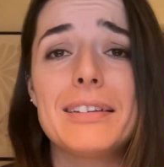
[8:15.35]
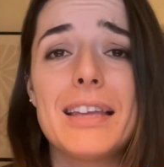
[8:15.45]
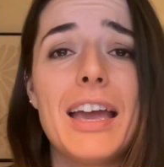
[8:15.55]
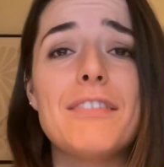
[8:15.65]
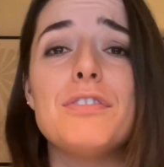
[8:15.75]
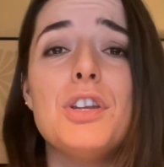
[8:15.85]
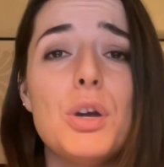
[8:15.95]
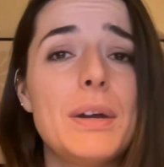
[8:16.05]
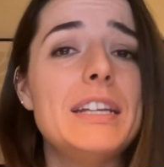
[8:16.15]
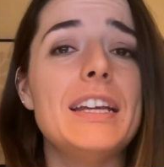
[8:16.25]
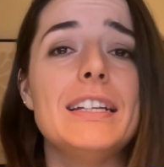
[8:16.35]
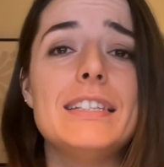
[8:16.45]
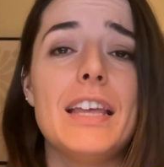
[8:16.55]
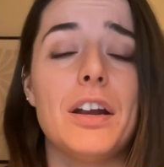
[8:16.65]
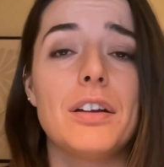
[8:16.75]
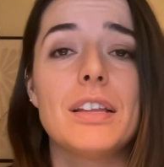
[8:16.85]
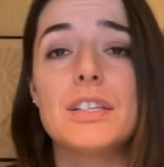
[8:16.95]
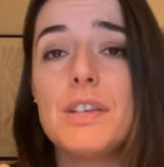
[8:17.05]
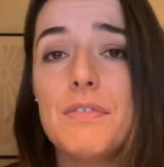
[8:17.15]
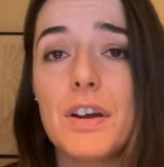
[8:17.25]
They have no idea it's there.
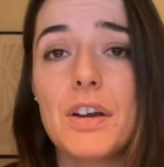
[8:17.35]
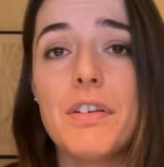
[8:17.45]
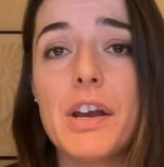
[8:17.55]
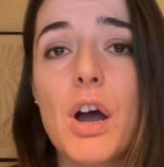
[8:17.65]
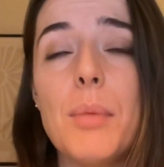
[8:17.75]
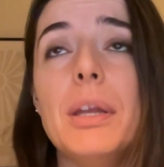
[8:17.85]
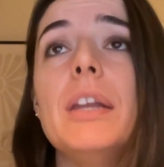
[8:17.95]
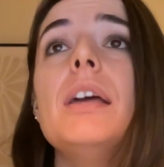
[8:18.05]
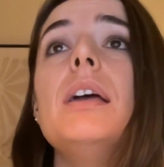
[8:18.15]
That's very, very common.